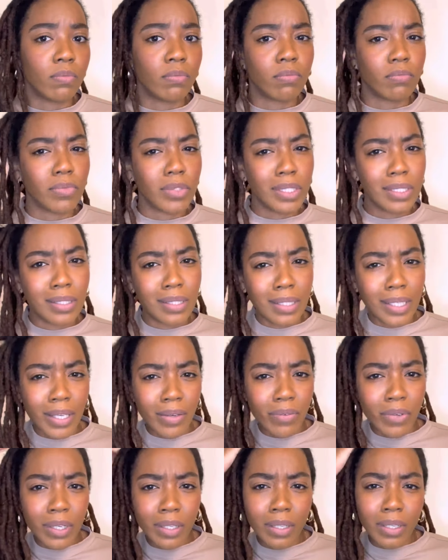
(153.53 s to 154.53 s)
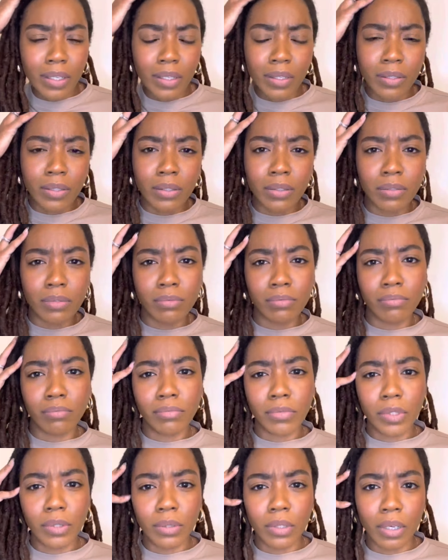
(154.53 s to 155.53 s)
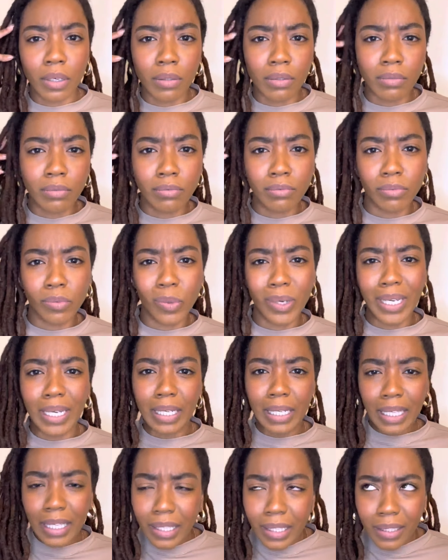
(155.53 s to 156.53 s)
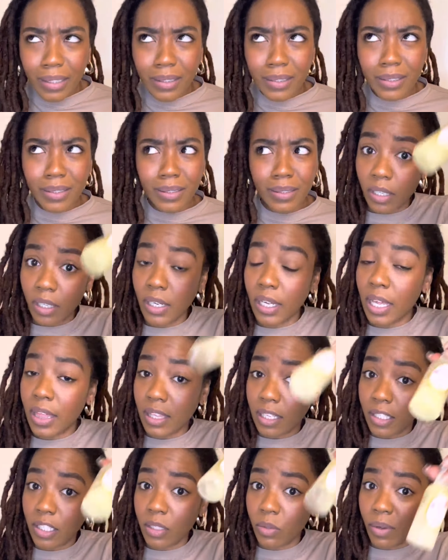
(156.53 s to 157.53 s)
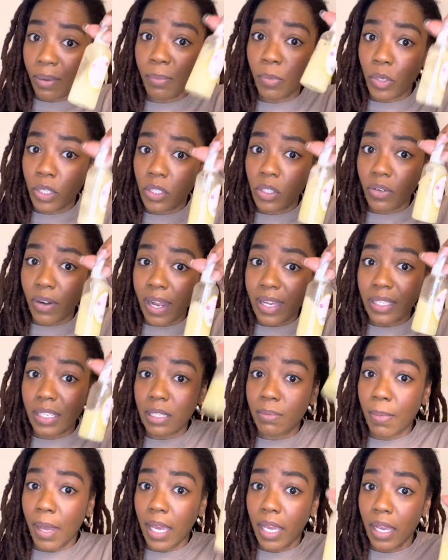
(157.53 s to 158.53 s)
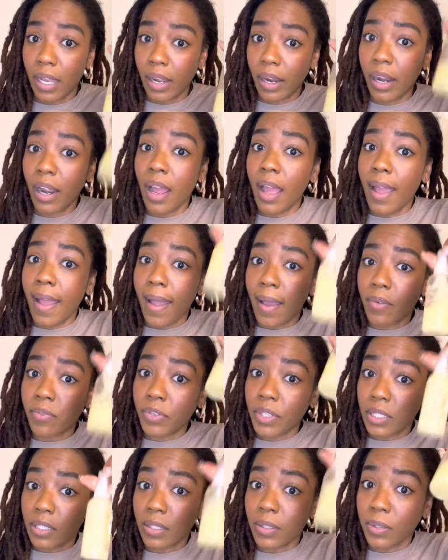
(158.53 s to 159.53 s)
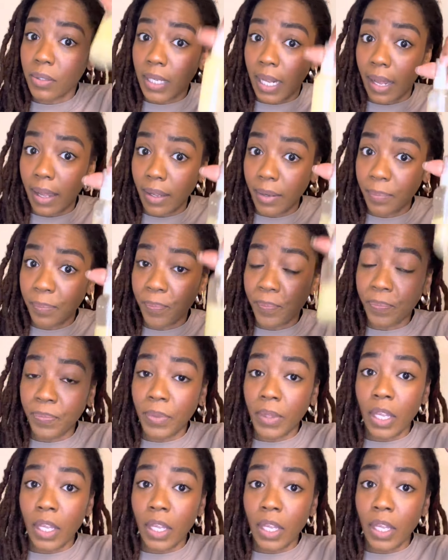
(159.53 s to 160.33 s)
just to give it a little, you know, what it needs. And this is what moisturizes my hair every single day.